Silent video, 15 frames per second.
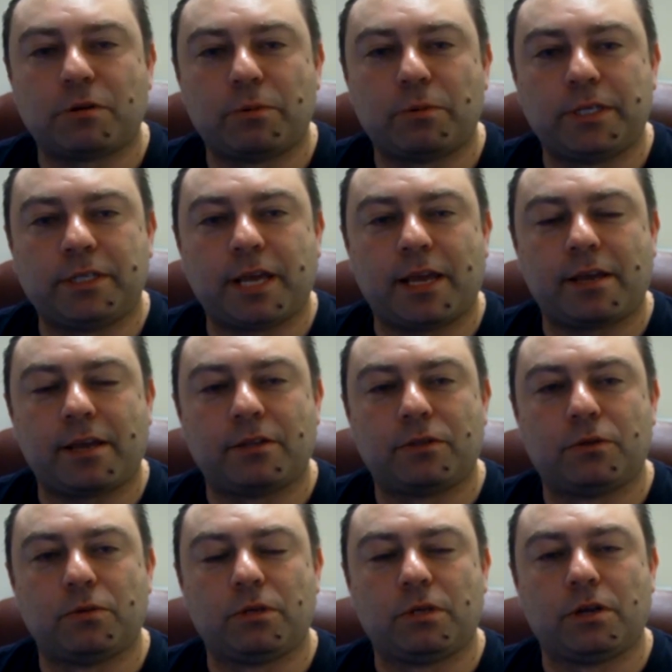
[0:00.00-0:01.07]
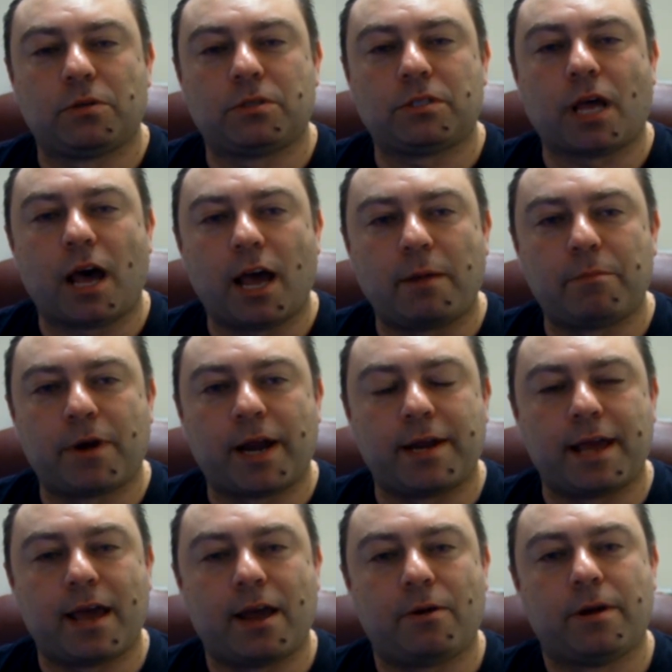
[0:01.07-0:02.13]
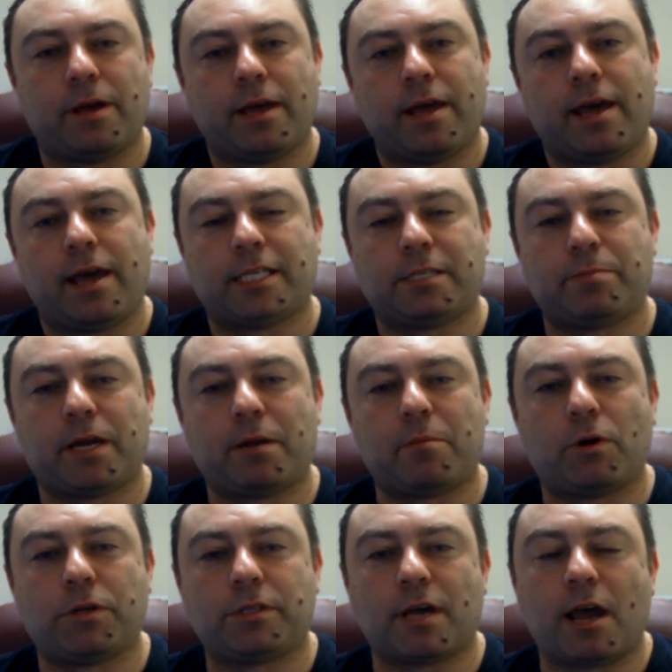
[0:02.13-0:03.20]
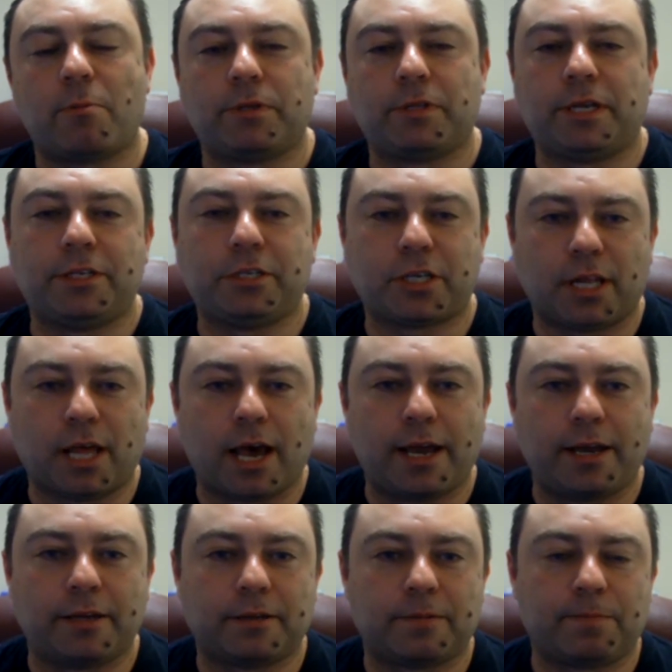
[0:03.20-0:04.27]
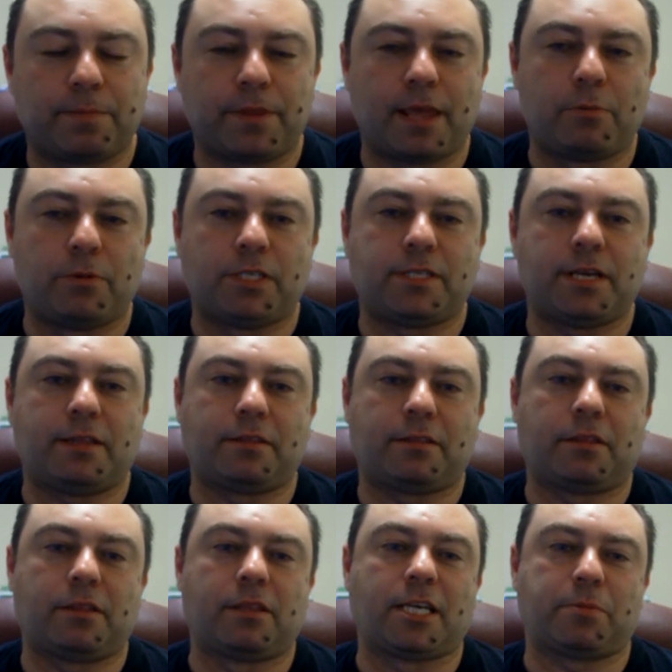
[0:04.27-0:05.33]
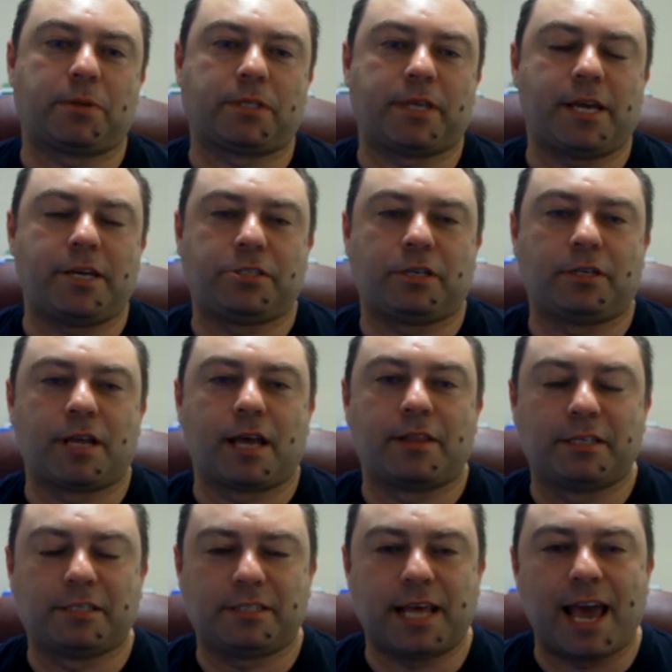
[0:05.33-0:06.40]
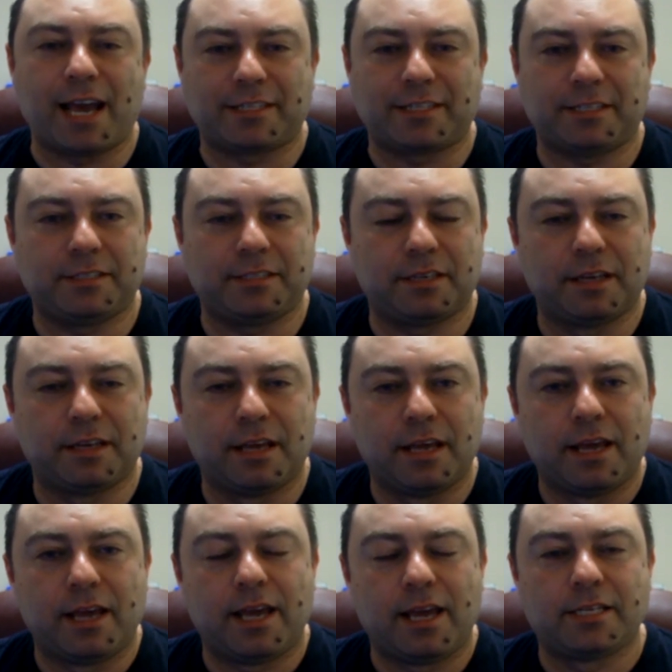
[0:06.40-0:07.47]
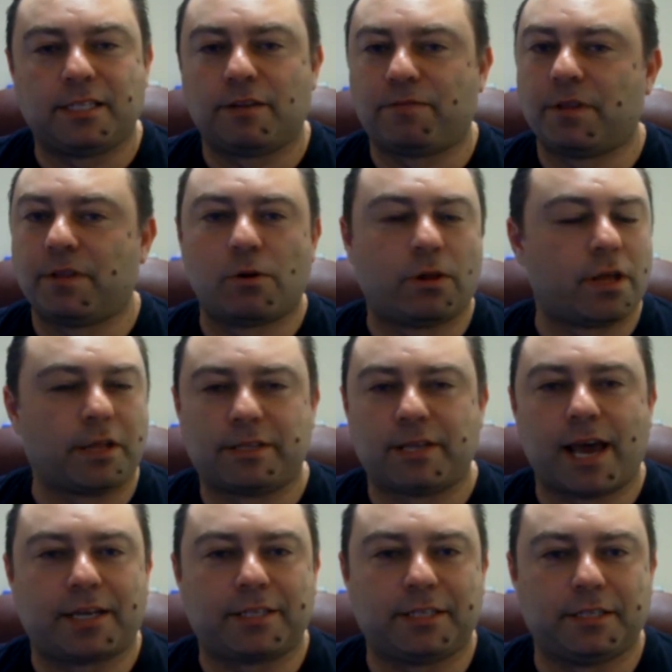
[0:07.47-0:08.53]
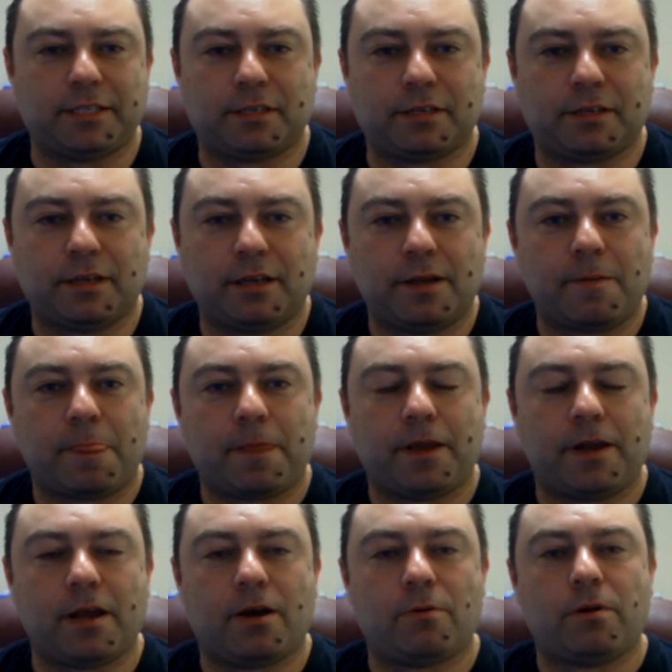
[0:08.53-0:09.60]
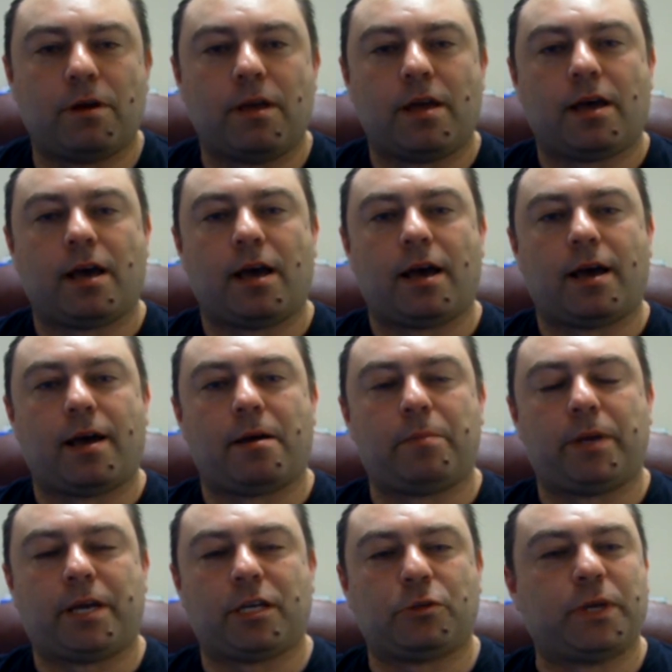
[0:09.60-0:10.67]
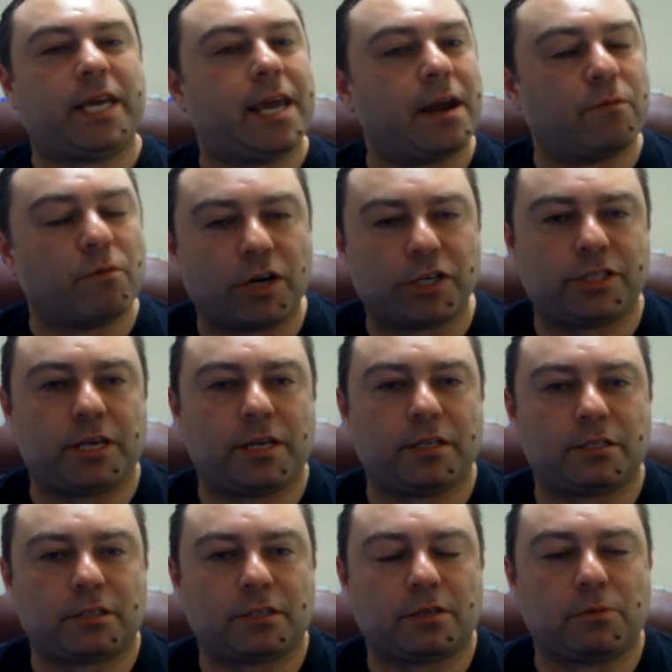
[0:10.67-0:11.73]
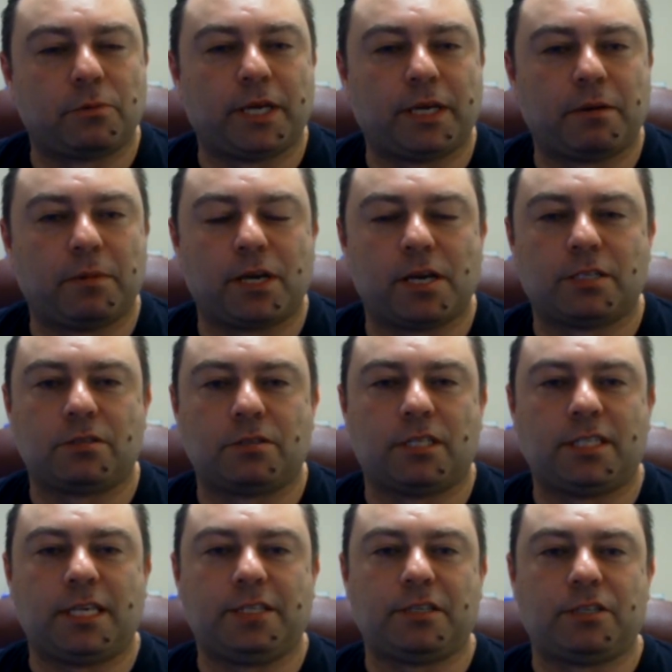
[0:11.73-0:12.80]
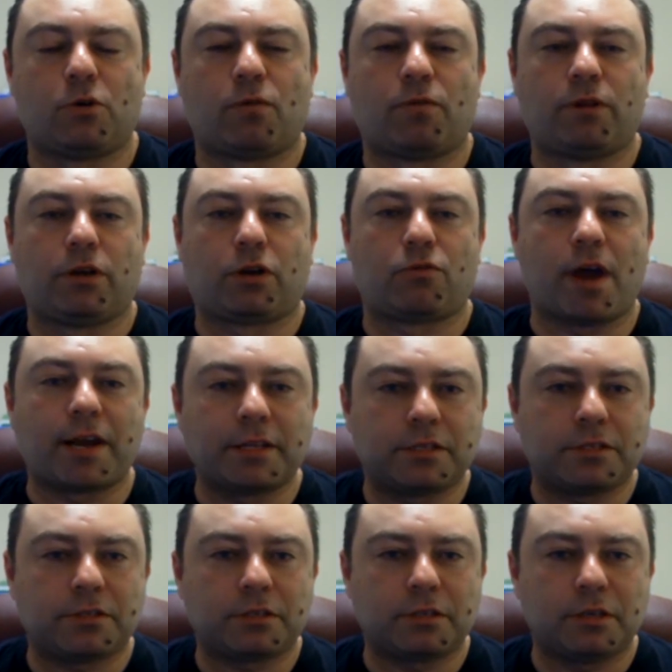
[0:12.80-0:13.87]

where we're taking, you know, time right now and spending more time with each client. And we set the expectation that this tax season is different than all other tax season, you know, because we can't rush things because it's easy to overlook credits.